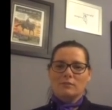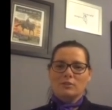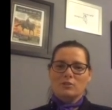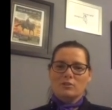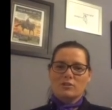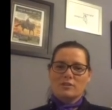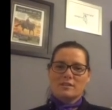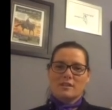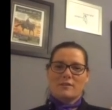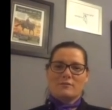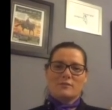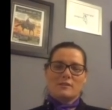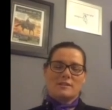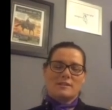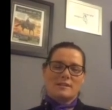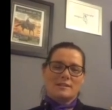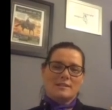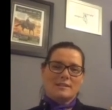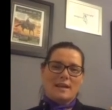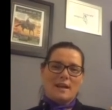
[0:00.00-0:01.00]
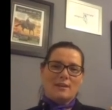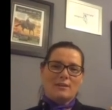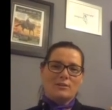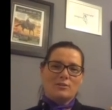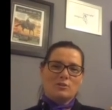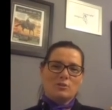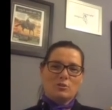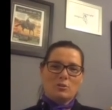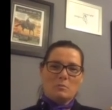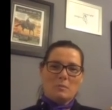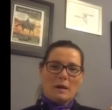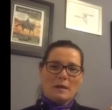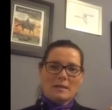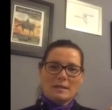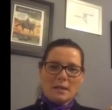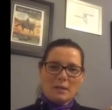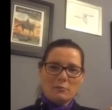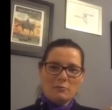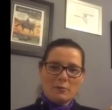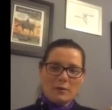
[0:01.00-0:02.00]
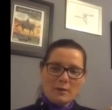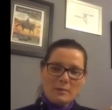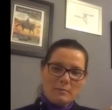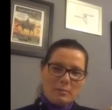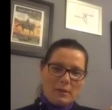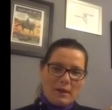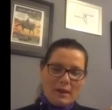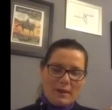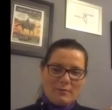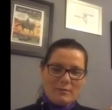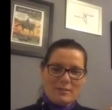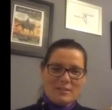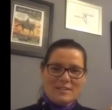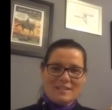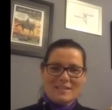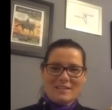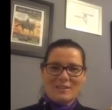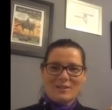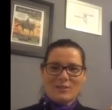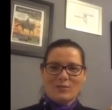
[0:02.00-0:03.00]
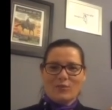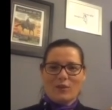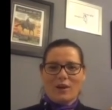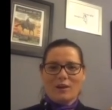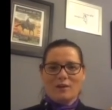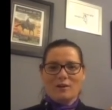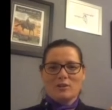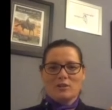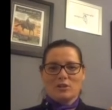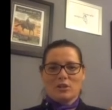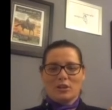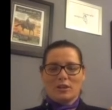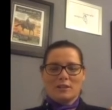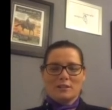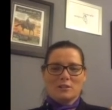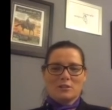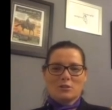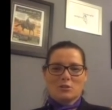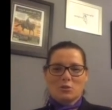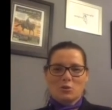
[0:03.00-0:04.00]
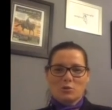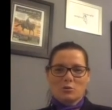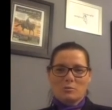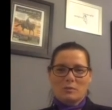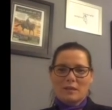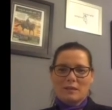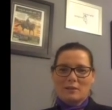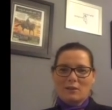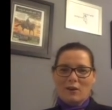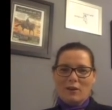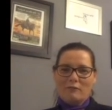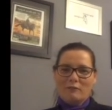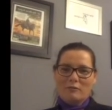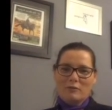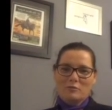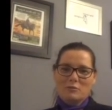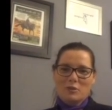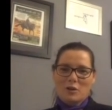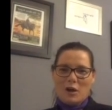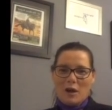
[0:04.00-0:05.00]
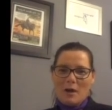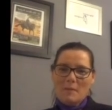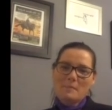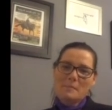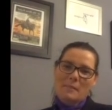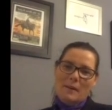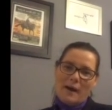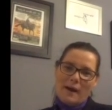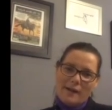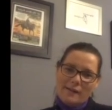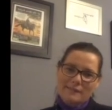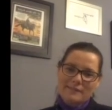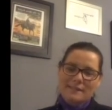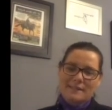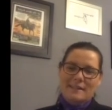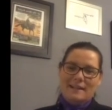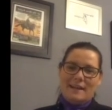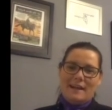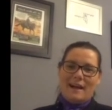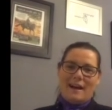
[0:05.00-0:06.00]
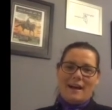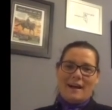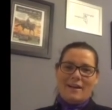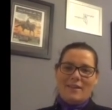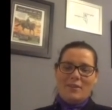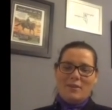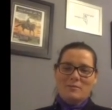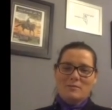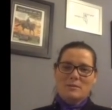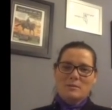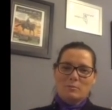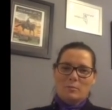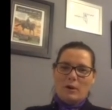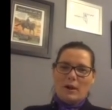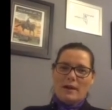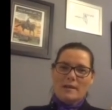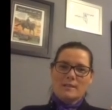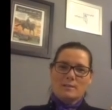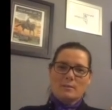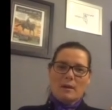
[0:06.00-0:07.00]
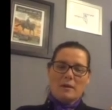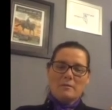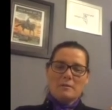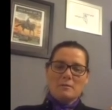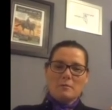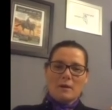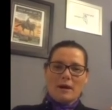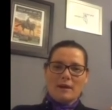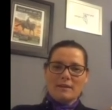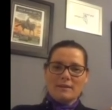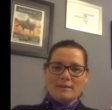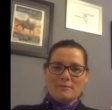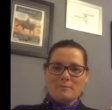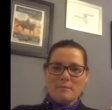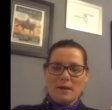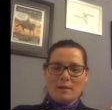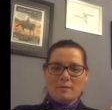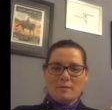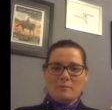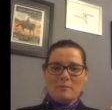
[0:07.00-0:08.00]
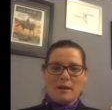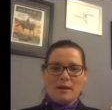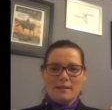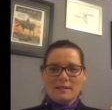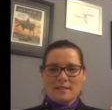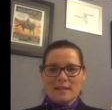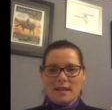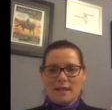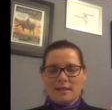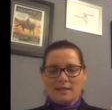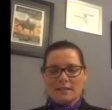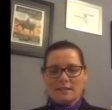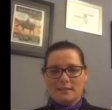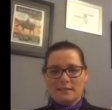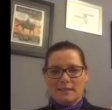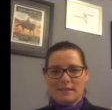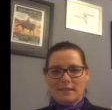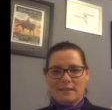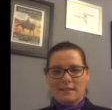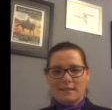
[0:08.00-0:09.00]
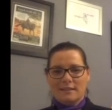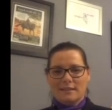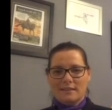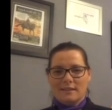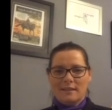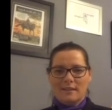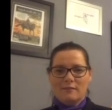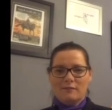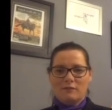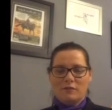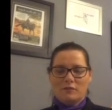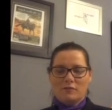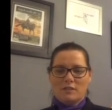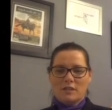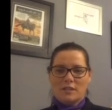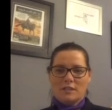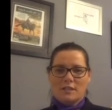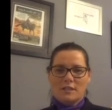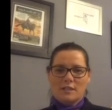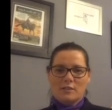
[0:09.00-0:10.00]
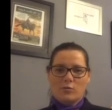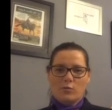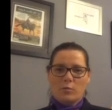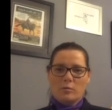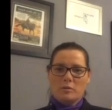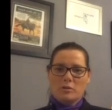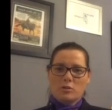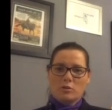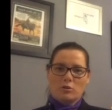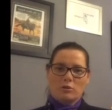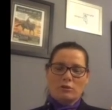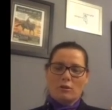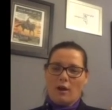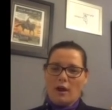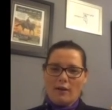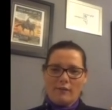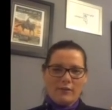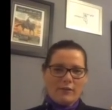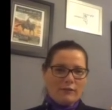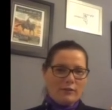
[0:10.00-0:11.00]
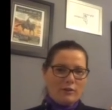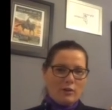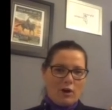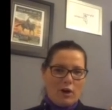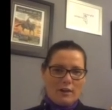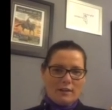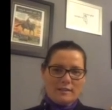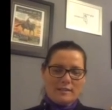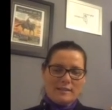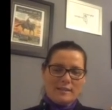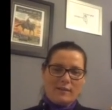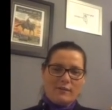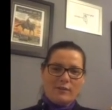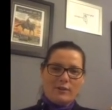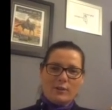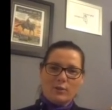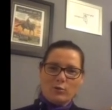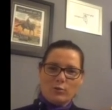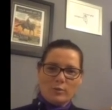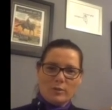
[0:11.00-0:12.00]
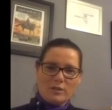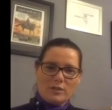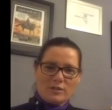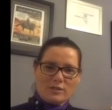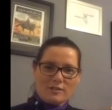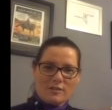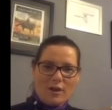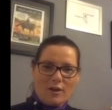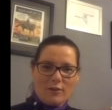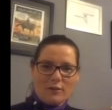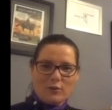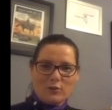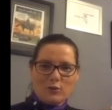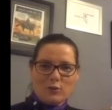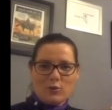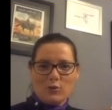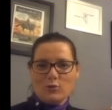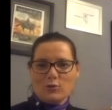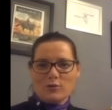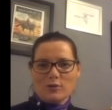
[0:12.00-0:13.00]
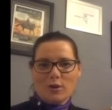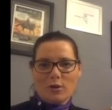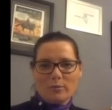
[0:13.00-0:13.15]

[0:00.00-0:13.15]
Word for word: You just have to sit down and do the Monday replay, which isn't as fun because you don't get to talk to me in live real time, but them's the breaks. Maybe one day in 15 years we'll be doing live every night at 7. It'll be just like the news.